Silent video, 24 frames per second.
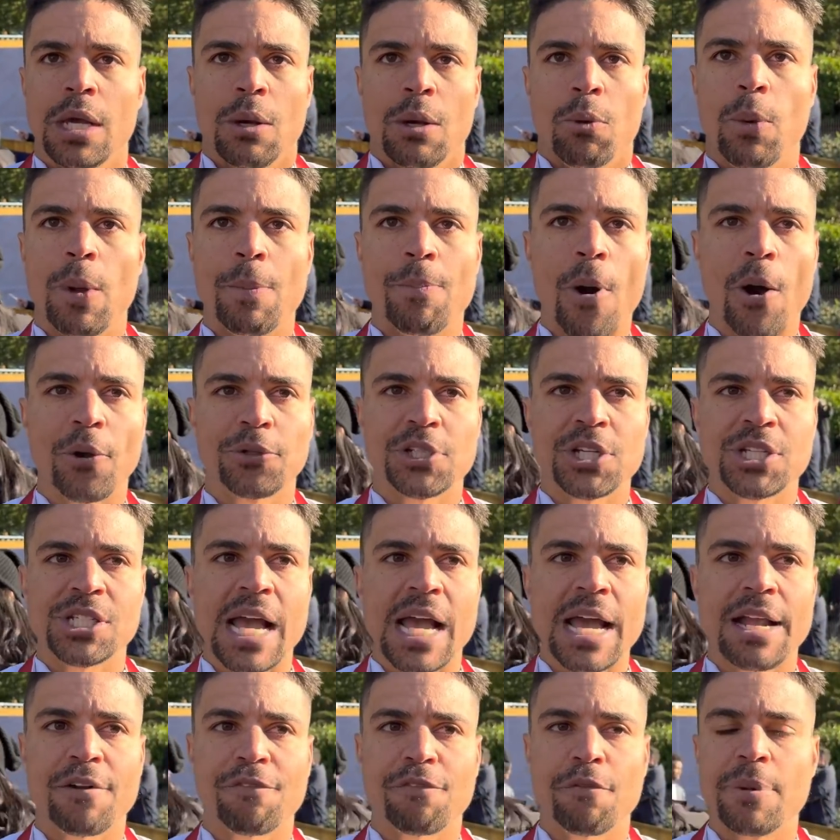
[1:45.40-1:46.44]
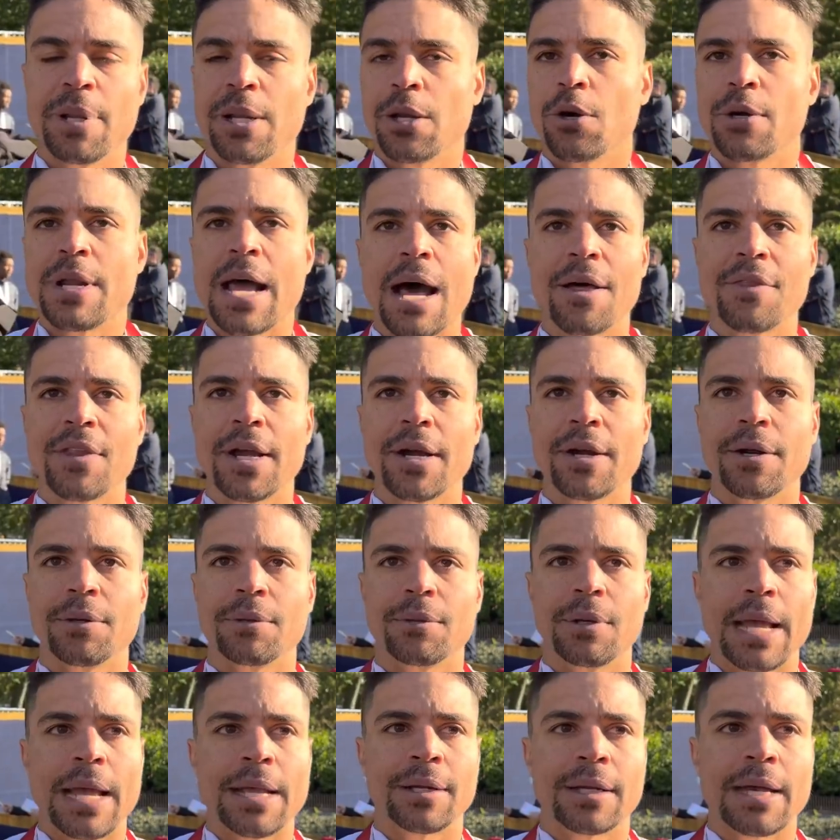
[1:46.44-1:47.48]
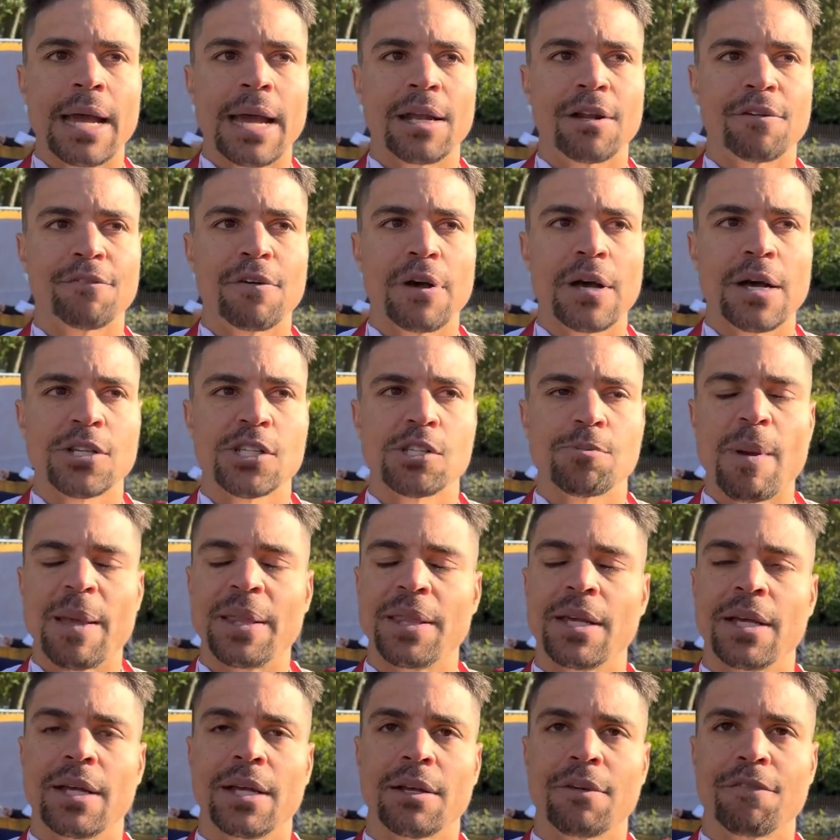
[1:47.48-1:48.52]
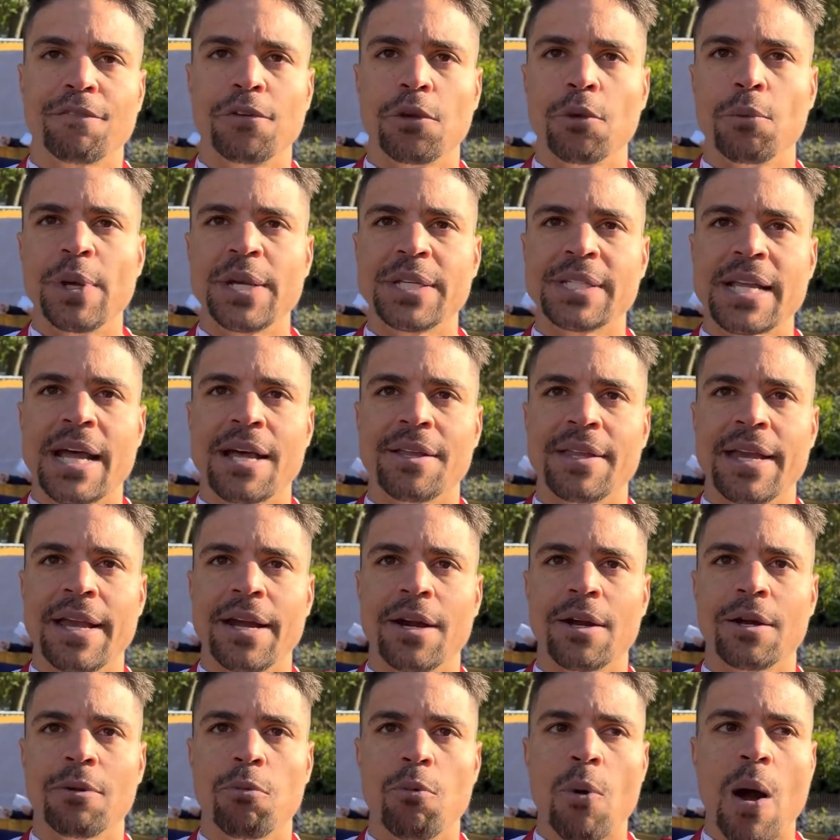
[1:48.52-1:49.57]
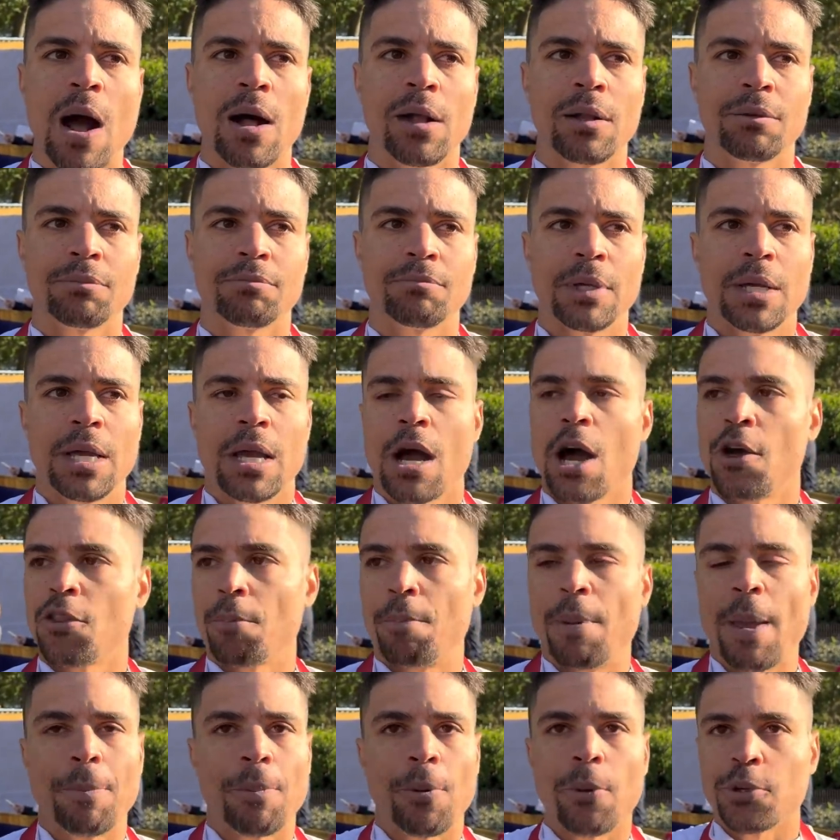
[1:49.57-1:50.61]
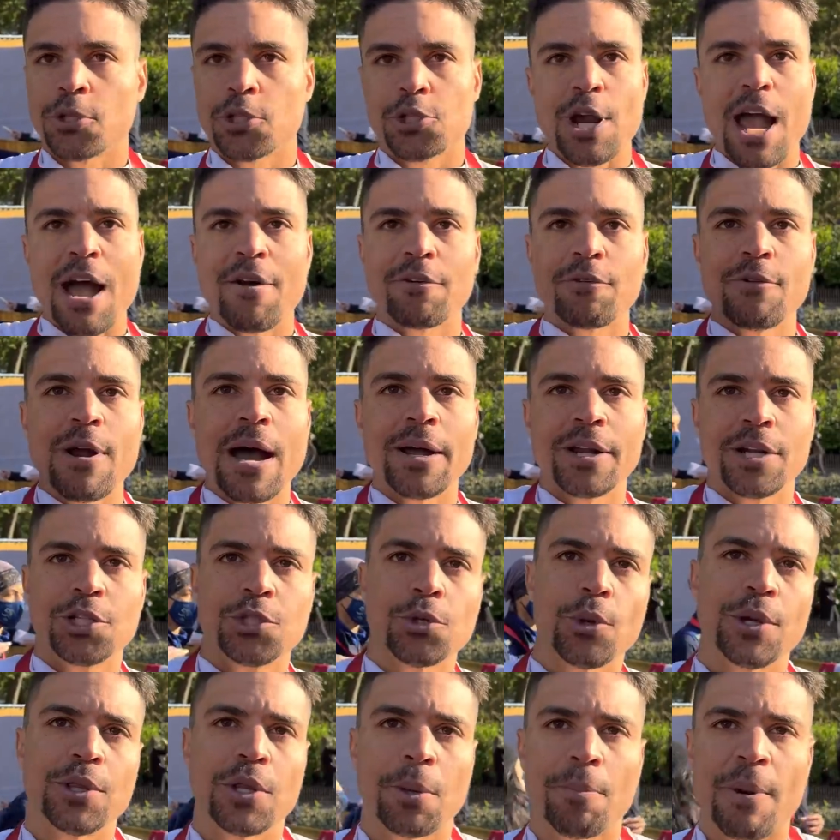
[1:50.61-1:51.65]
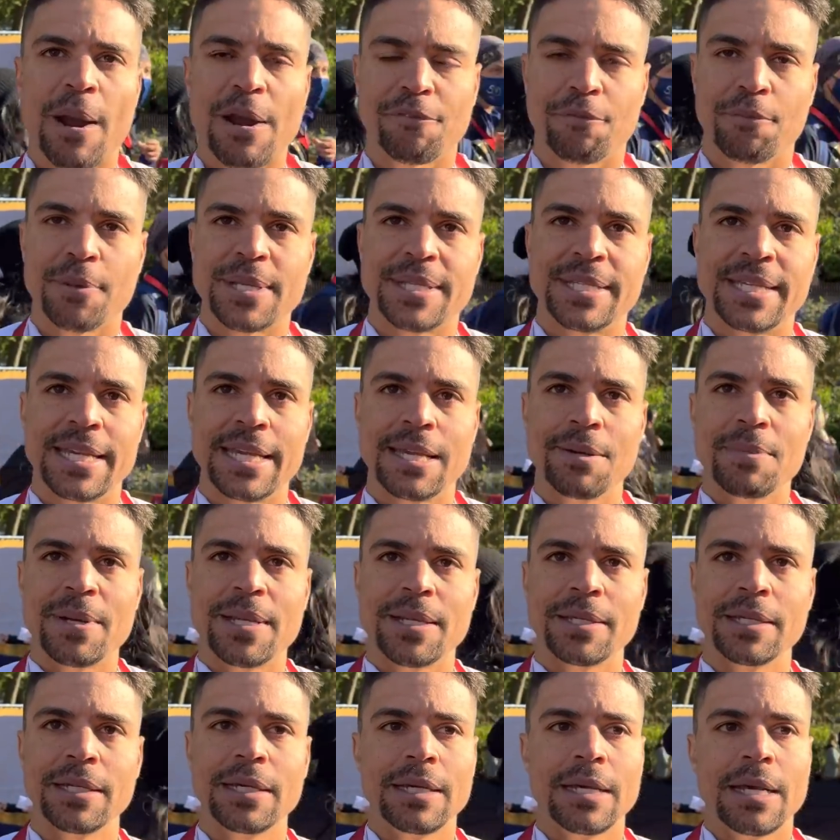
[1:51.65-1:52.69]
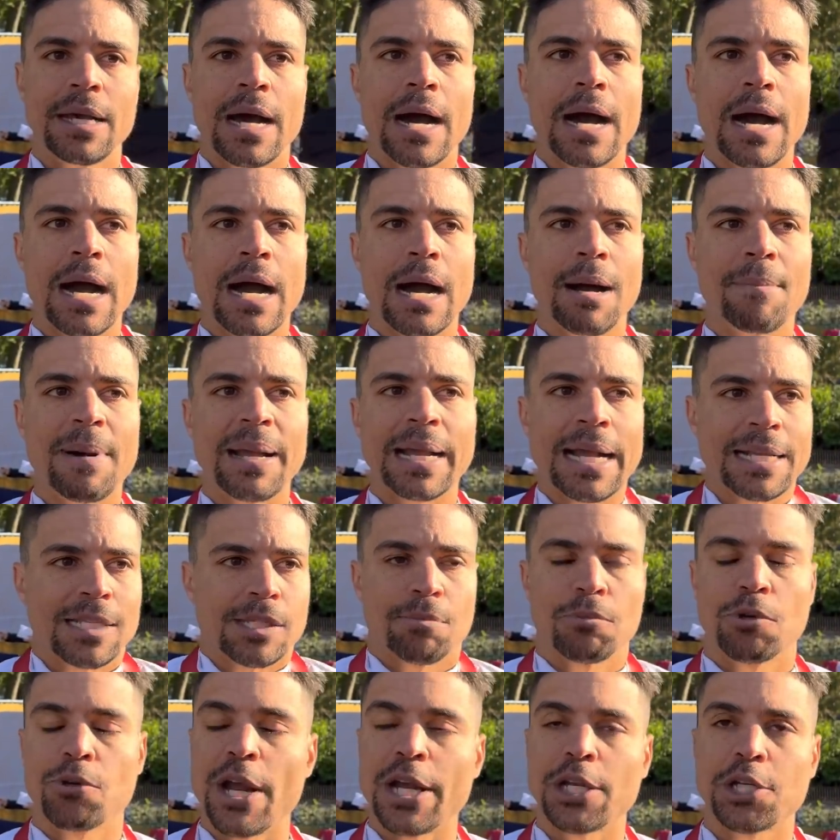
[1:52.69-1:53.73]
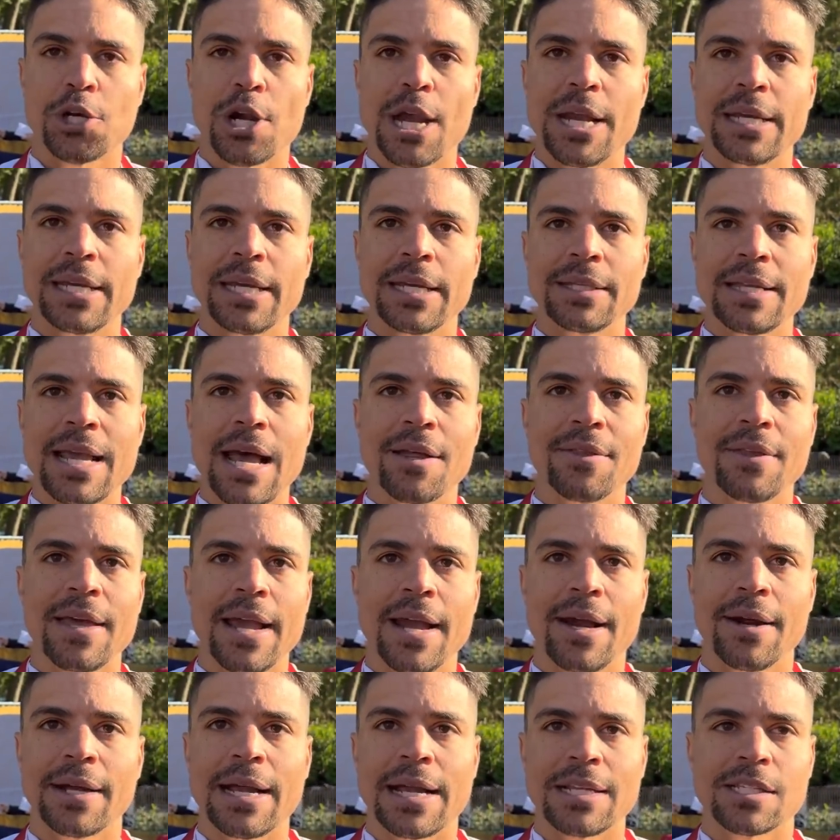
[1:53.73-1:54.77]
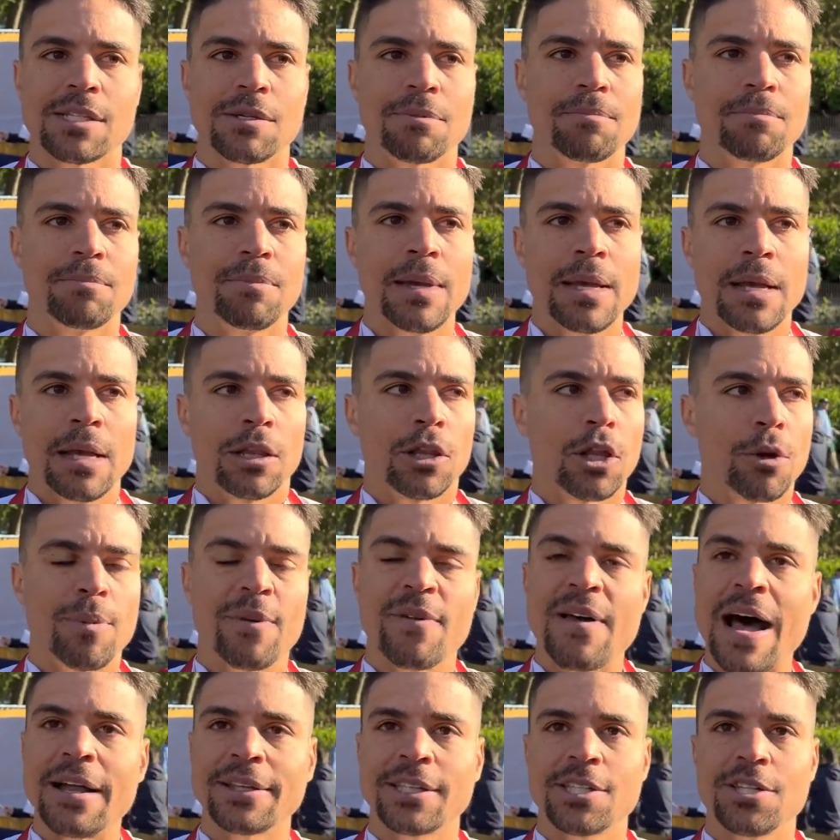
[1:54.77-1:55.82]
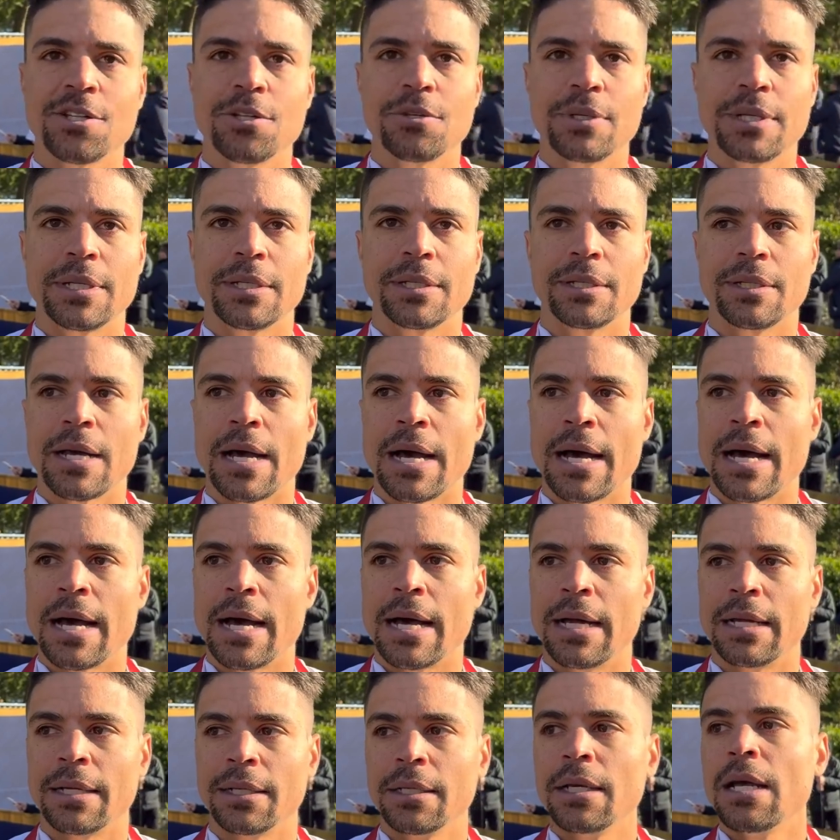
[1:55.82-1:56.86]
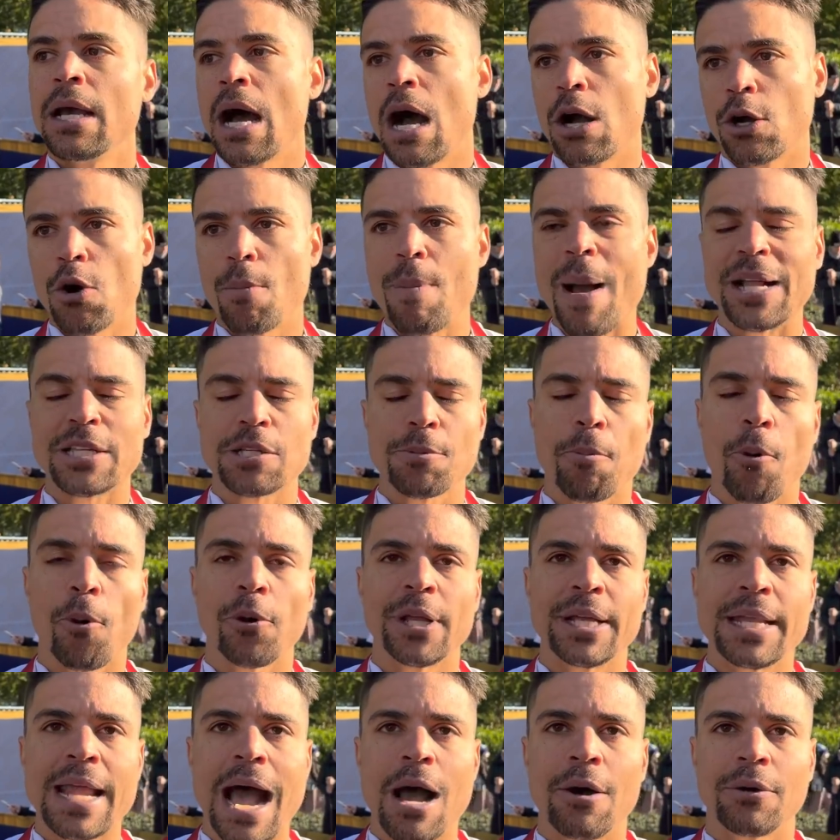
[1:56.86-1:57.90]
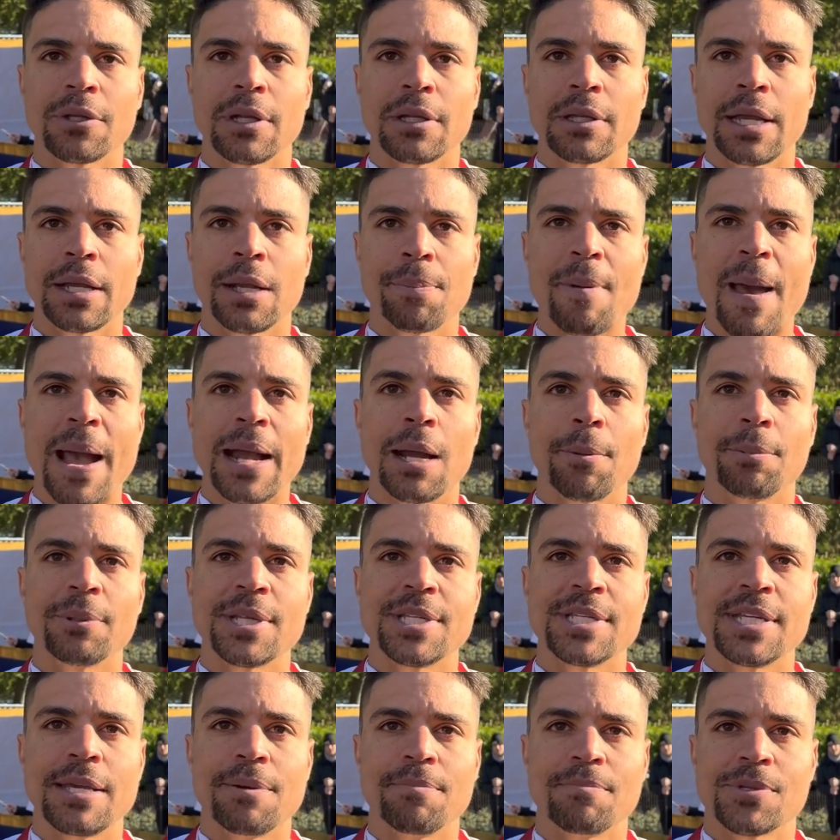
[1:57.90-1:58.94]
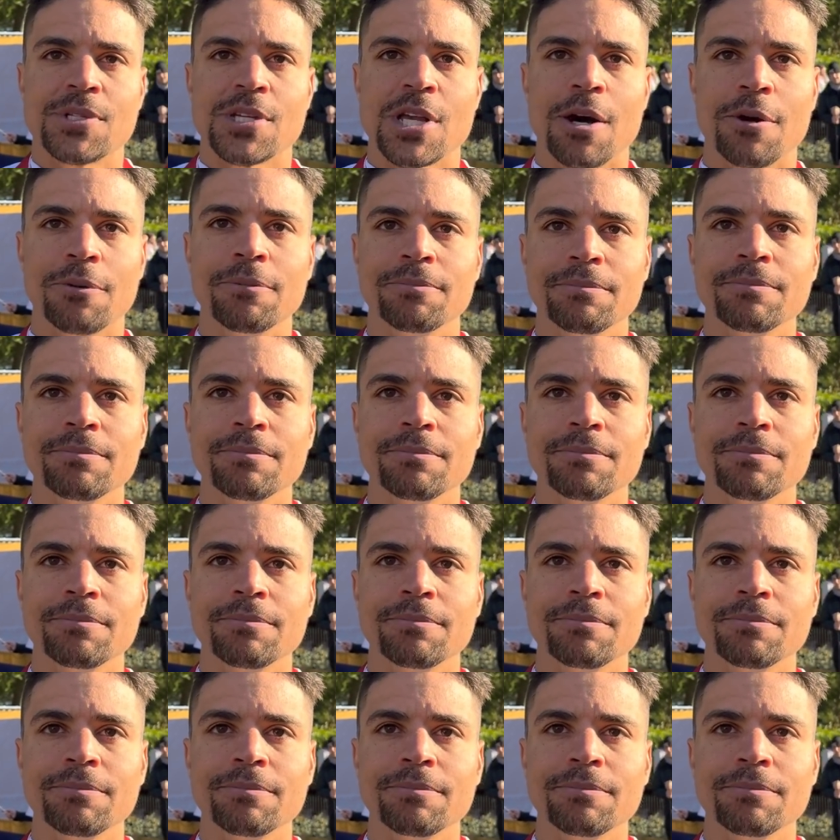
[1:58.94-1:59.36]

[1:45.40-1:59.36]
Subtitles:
we both decided for me to go down there and kind of spend the few weeks down there while other people were traveling around enjoying their break from the team. And I got some great training in down there, got some little bit of altitude, and I'll go back to Portland now and link back up with the team. So.